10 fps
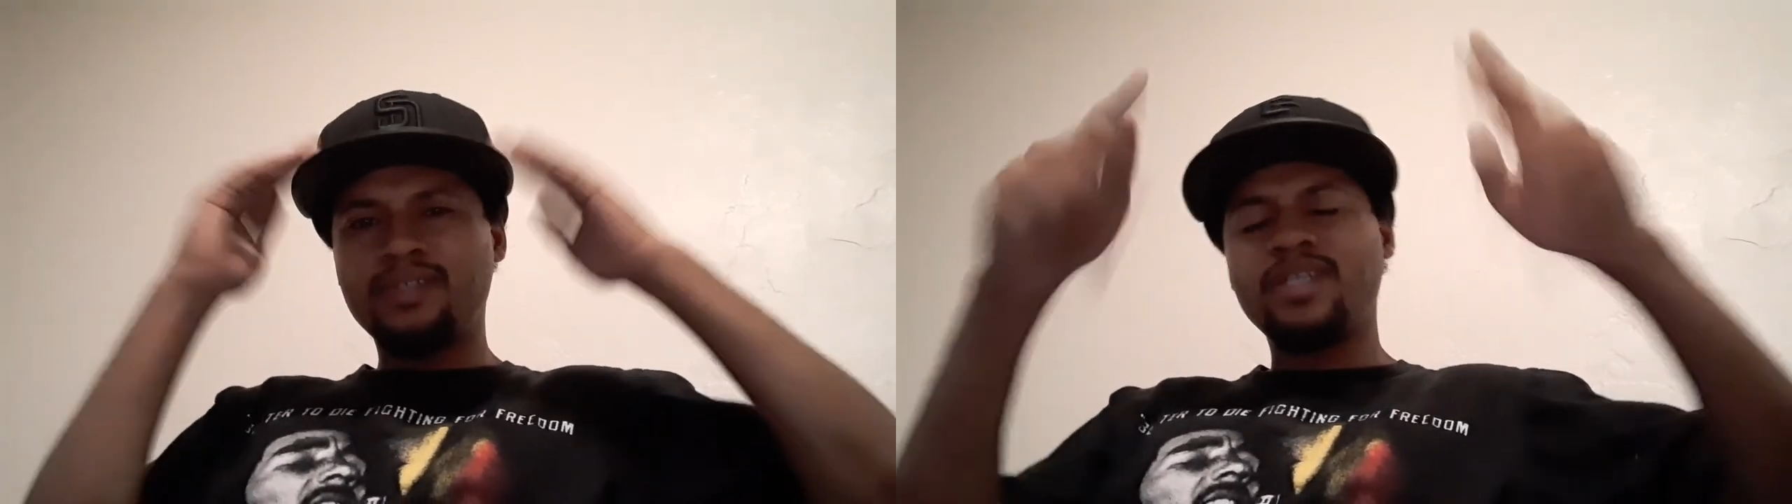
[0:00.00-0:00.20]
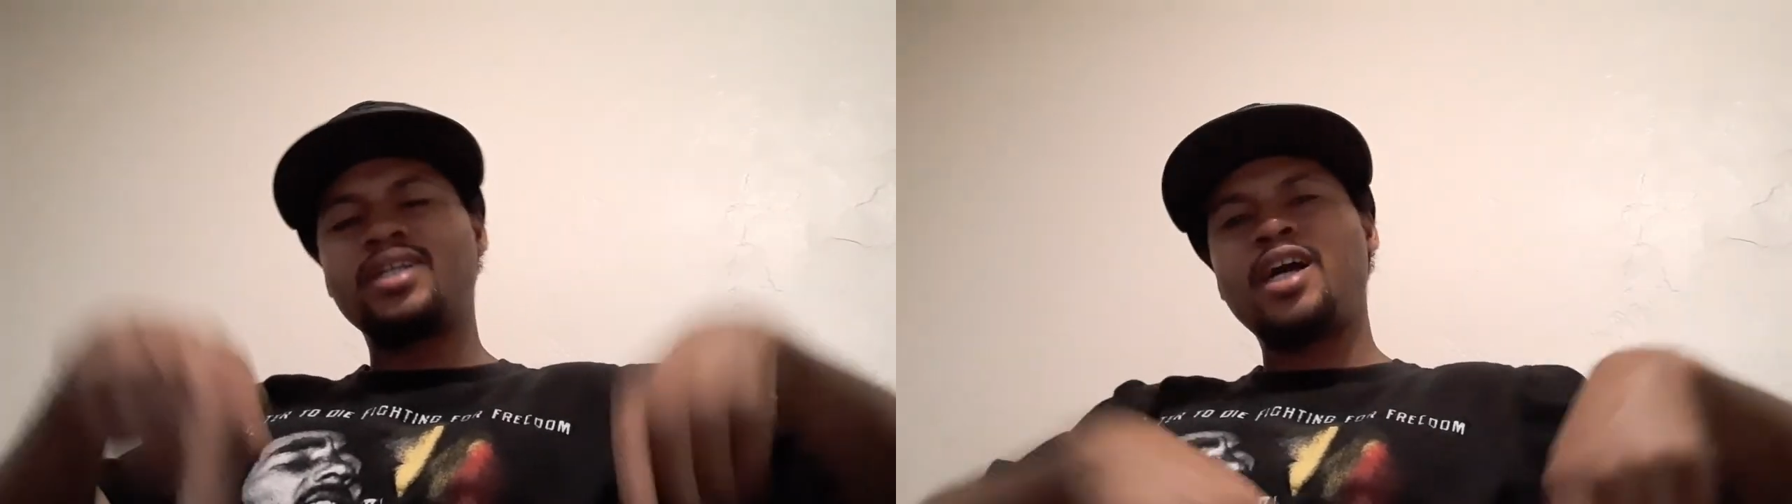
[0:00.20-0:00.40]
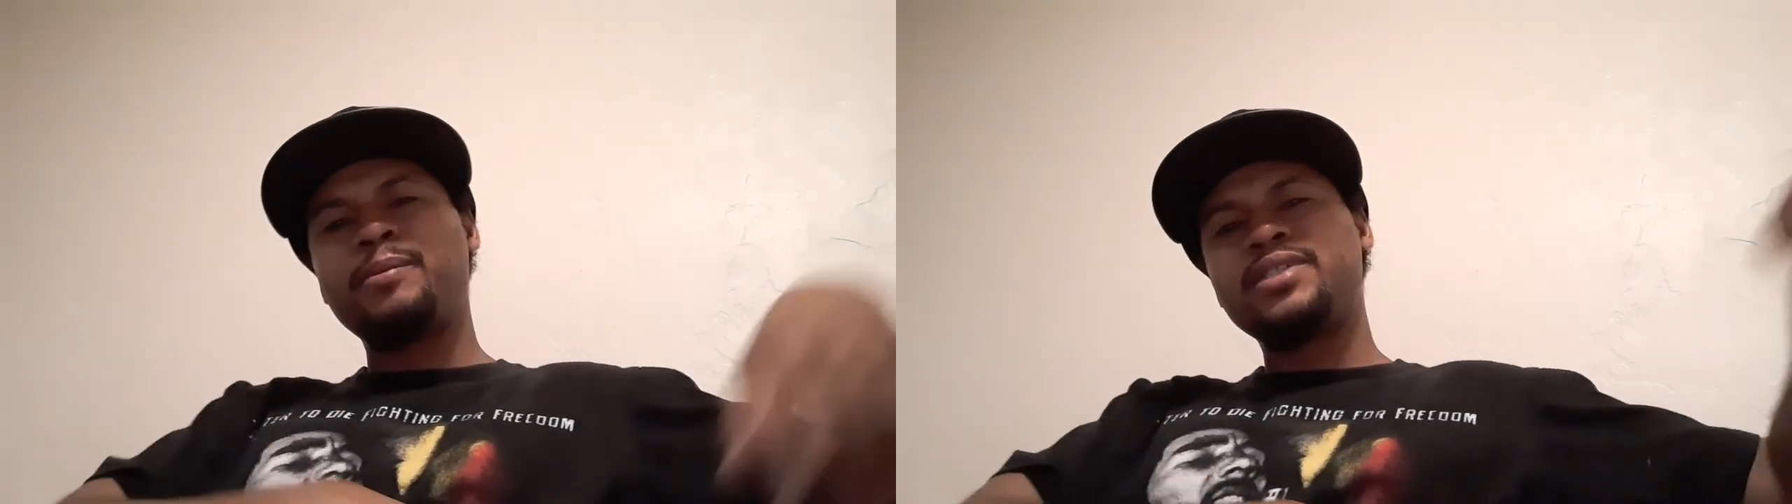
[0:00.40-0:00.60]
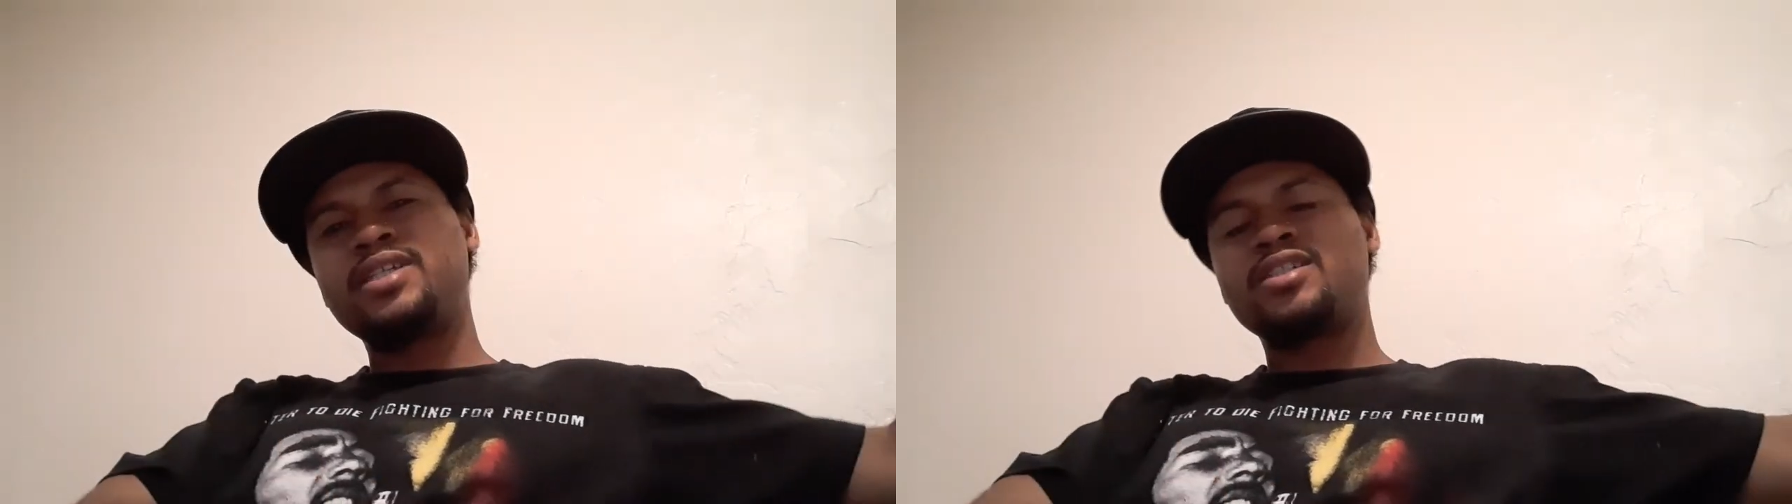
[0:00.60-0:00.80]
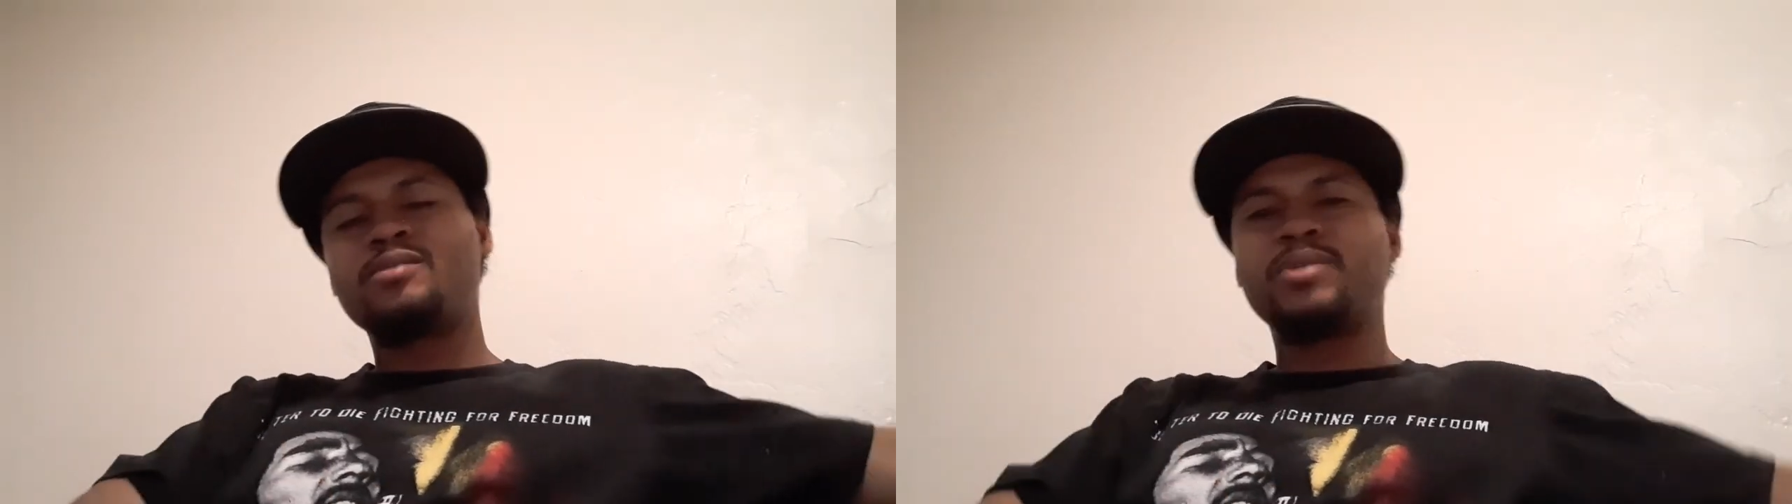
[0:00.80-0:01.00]
in the comment
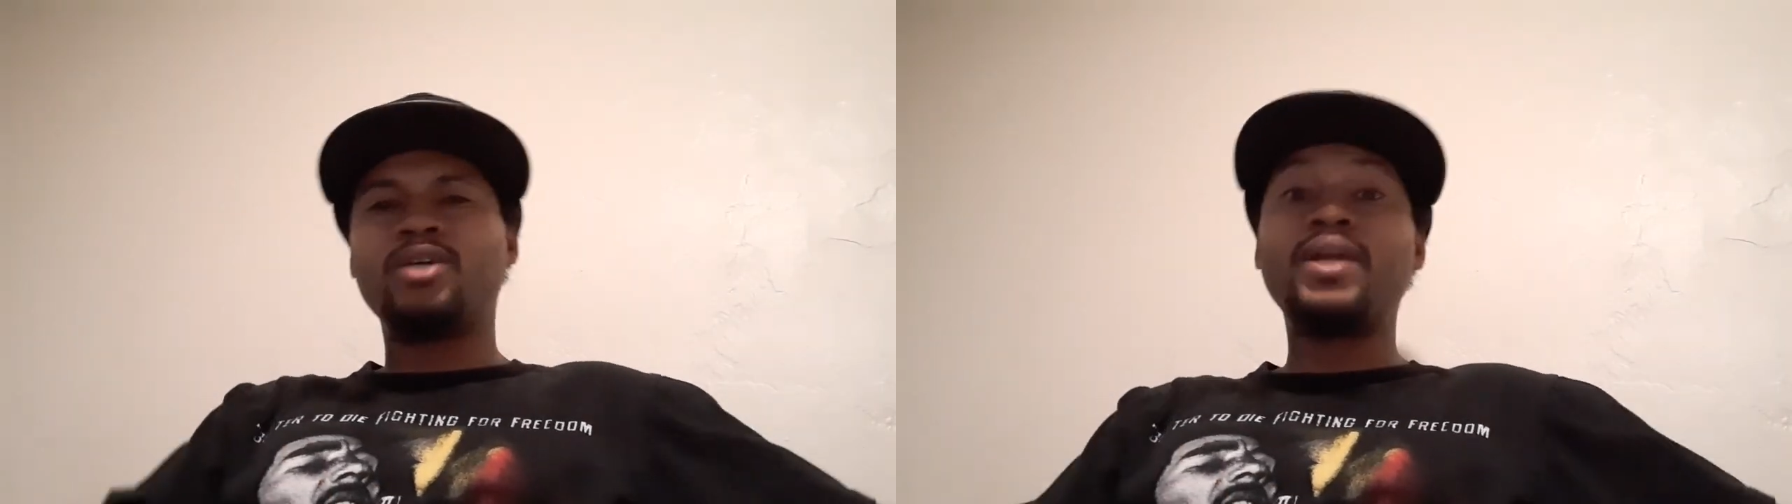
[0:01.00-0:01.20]
section below.